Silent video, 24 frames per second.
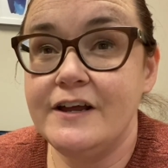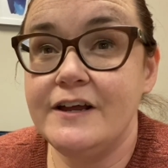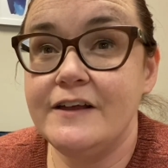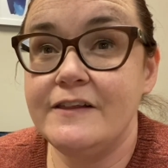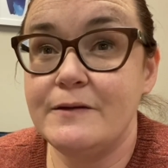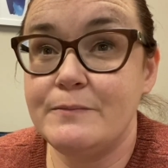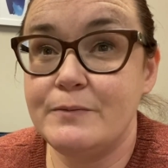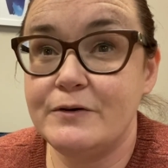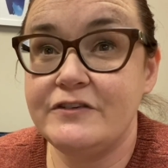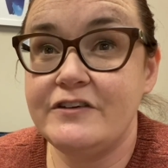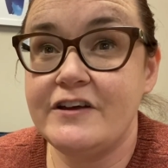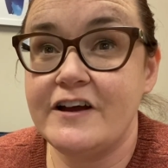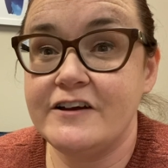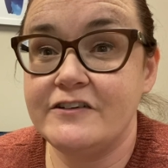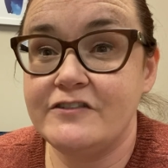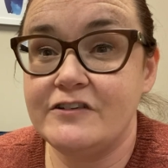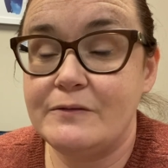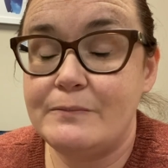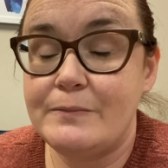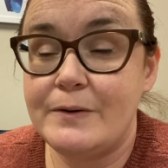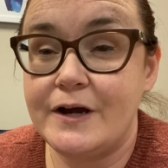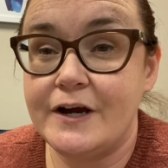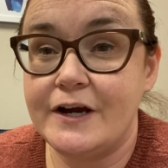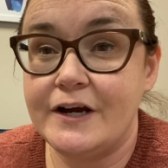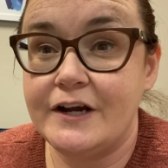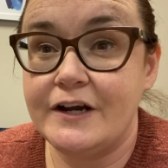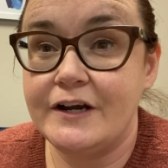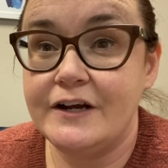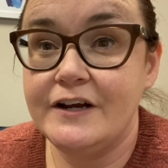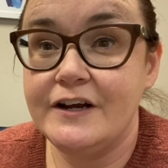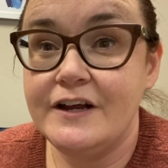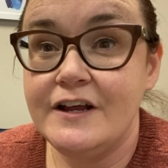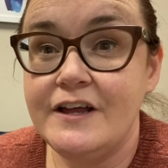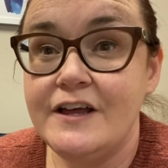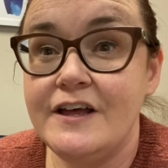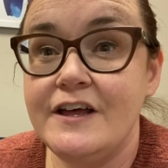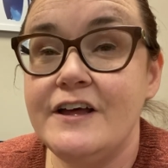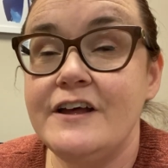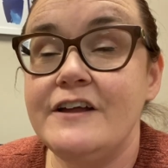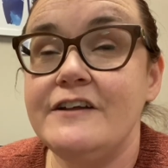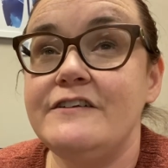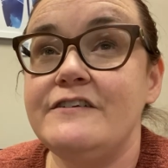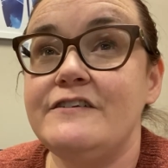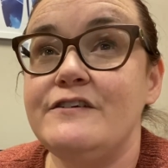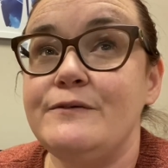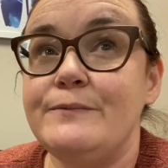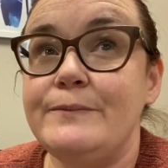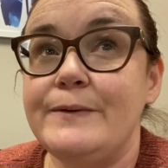protector part,
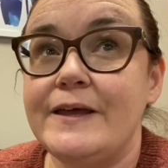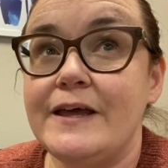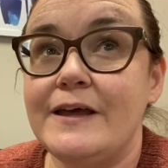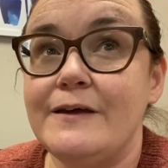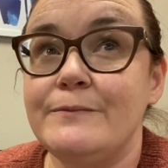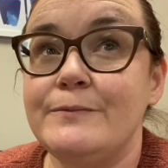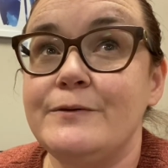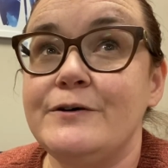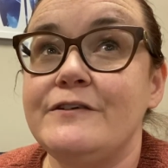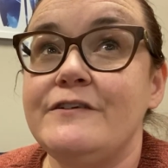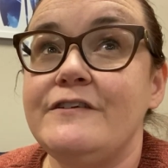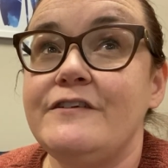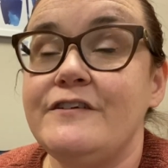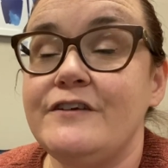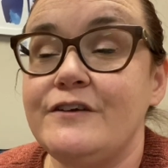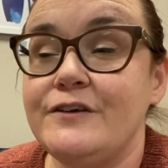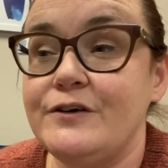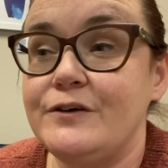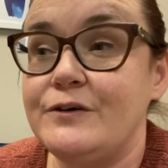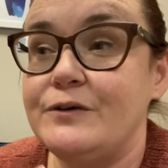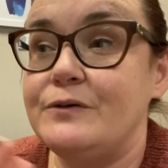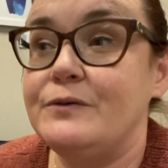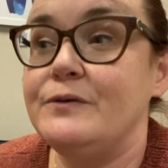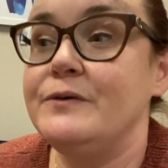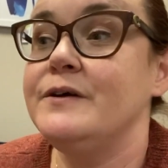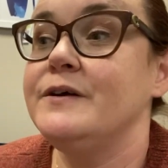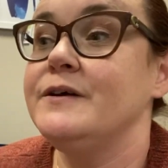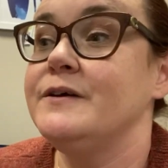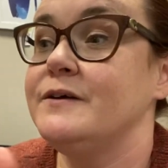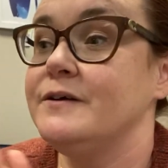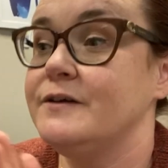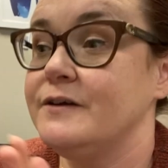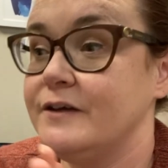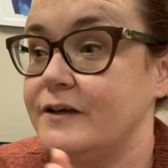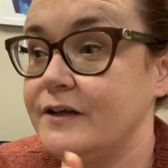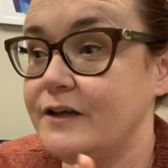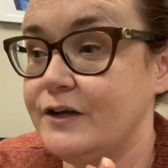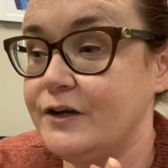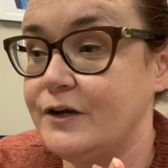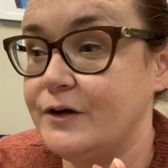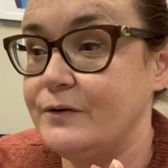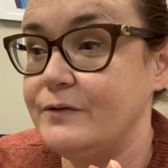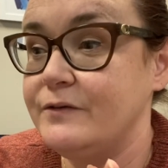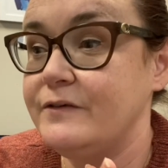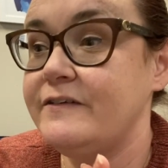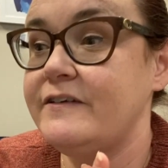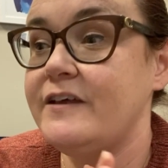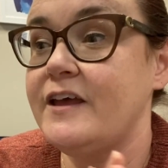to be able to,
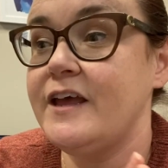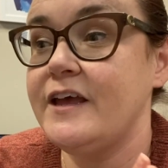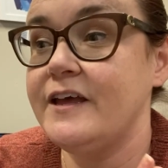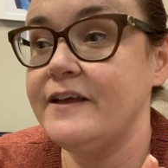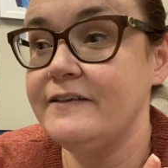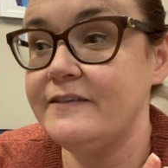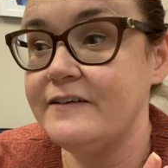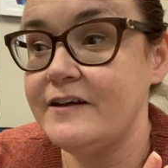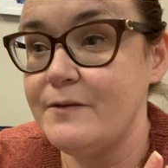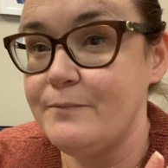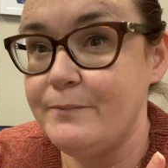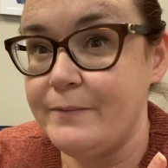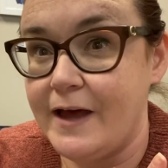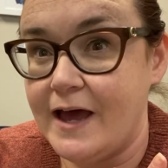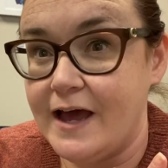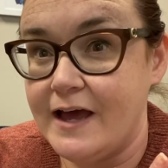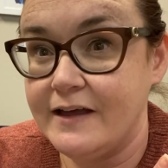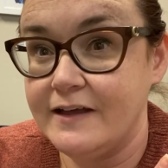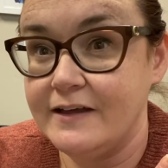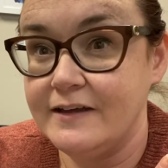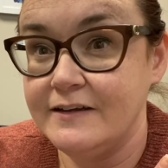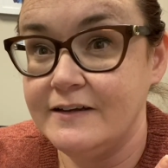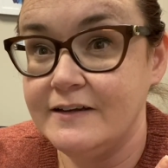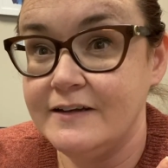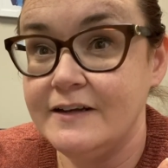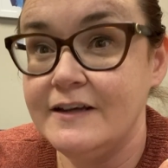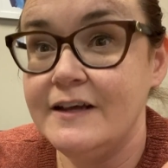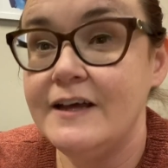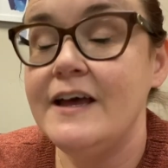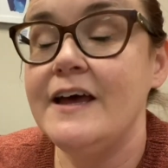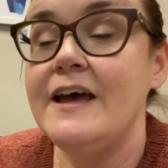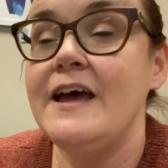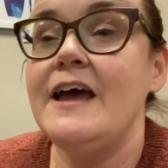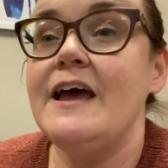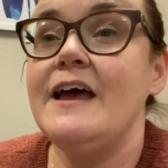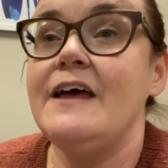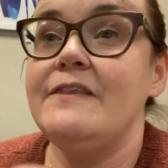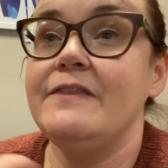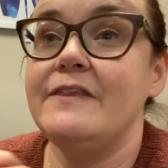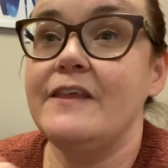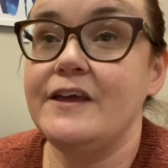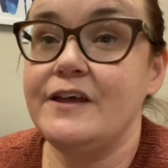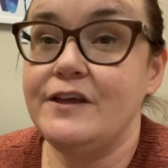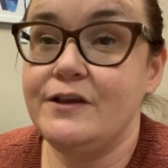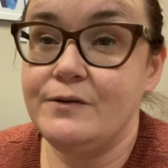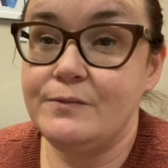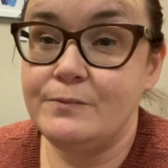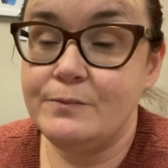take a step back and
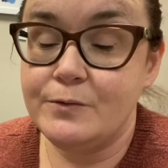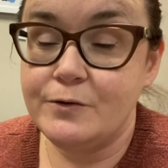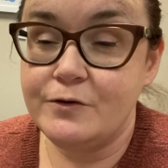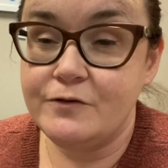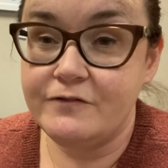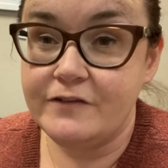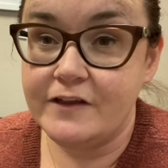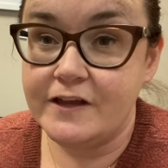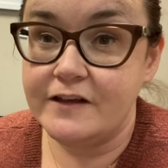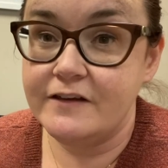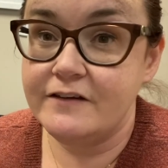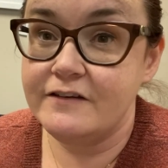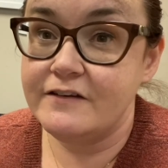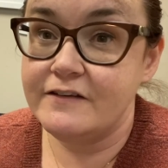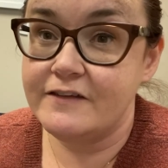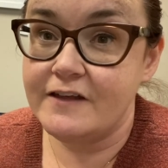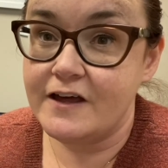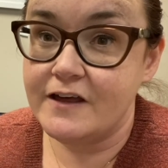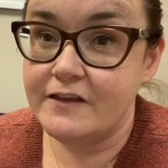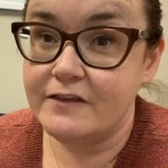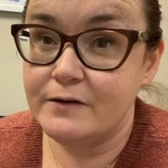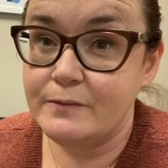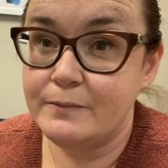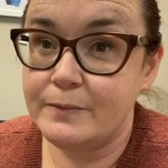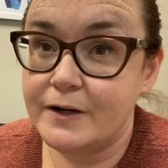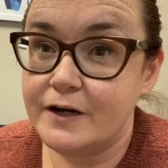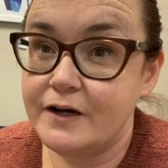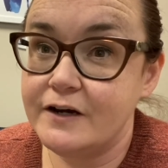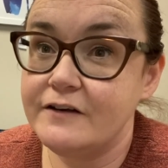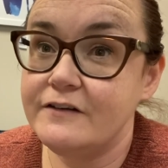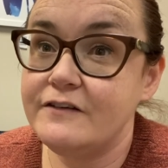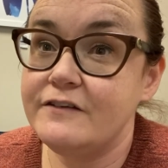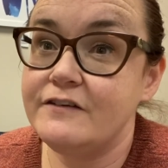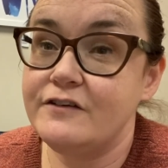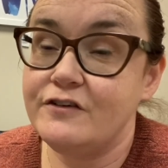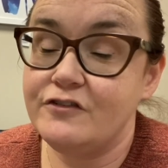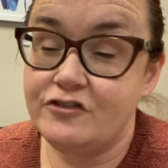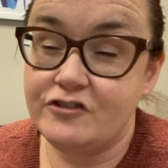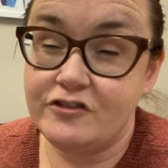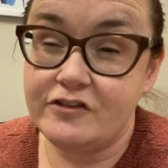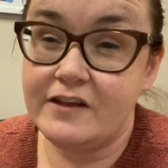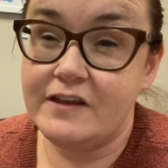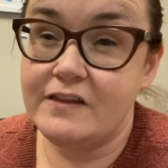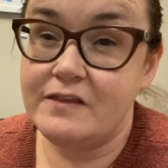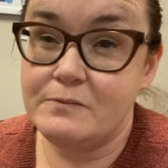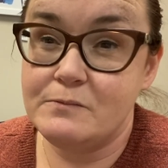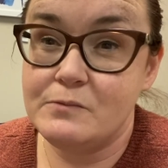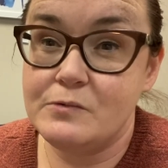let you move into the other parts, usually
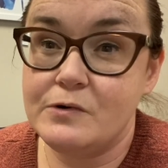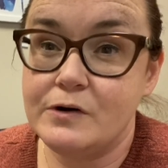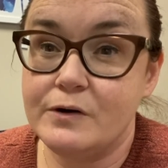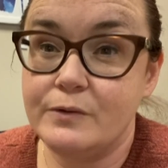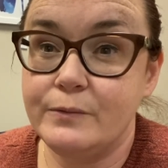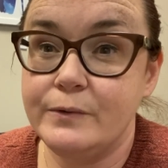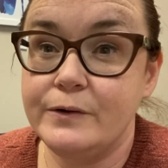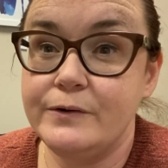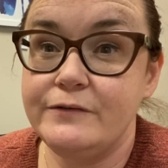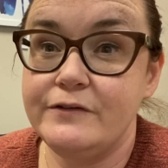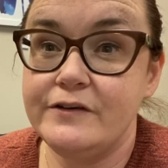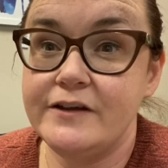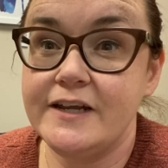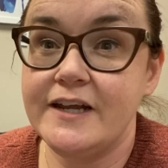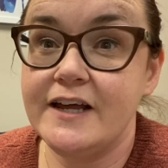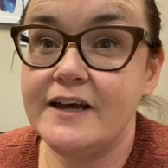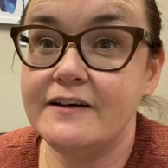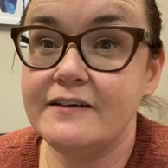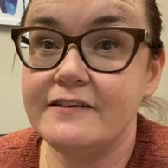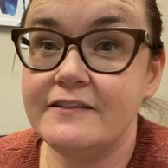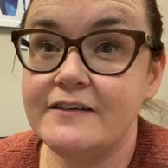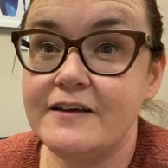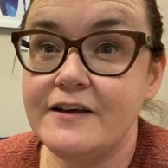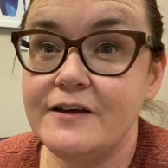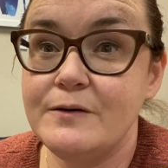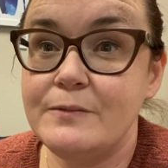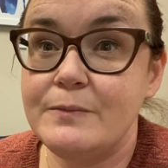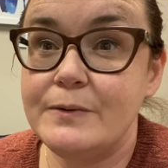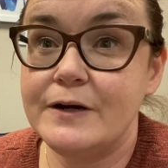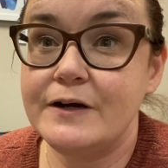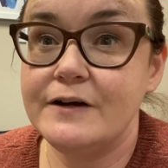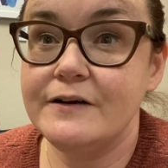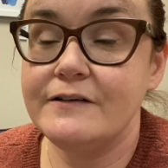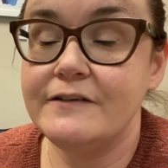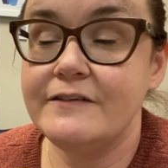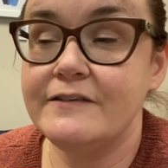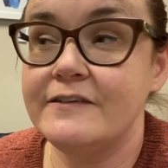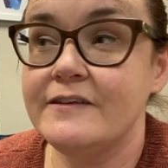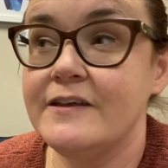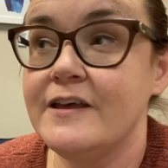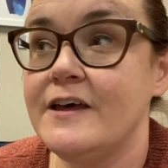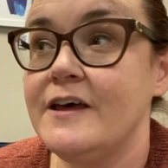the more wounded exile parts.